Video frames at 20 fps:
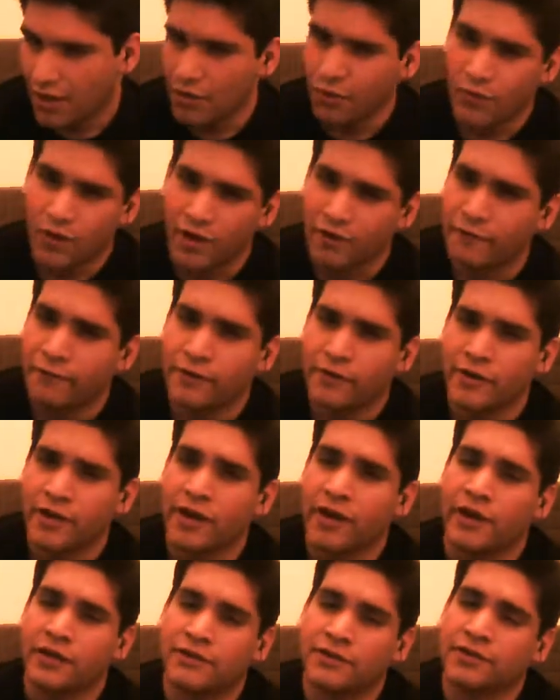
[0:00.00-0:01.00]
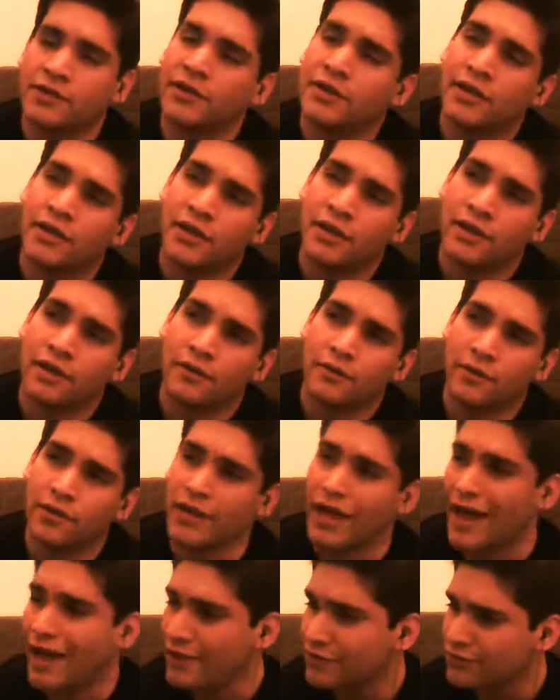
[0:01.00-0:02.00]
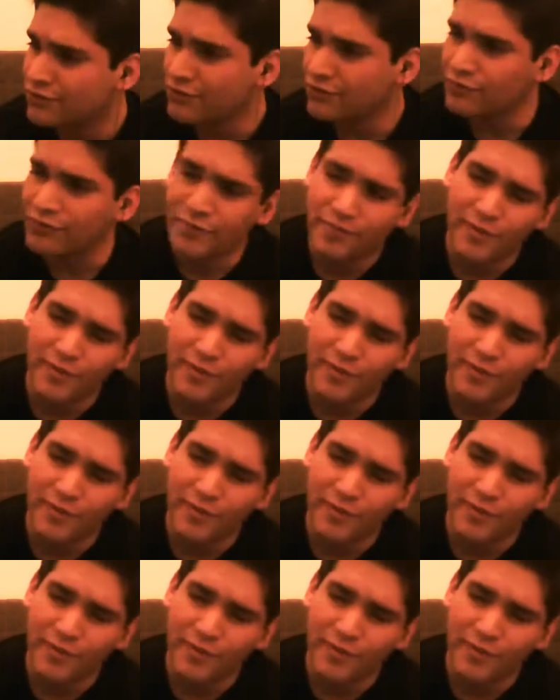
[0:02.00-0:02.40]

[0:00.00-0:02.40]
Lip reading: oh, I forgot. Well, I don't